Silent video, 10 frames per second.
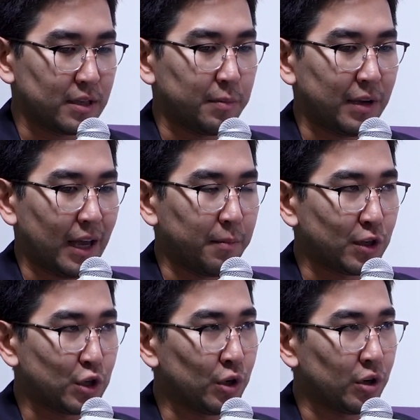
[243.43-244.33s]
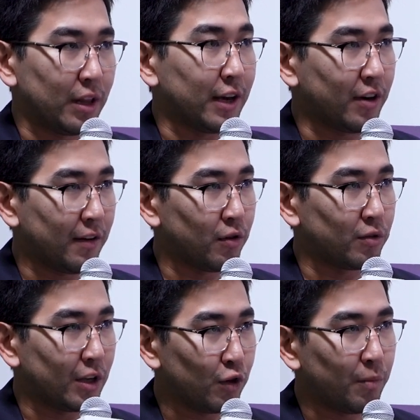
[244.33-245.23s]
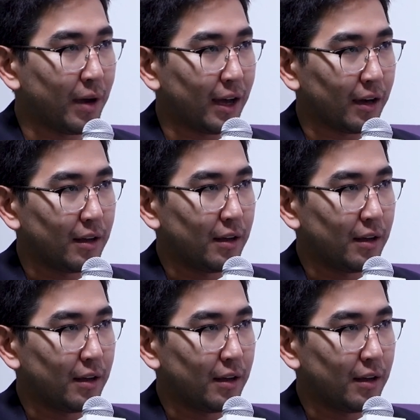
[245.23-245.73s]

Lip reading: that became mature, like Revolut and Nubank.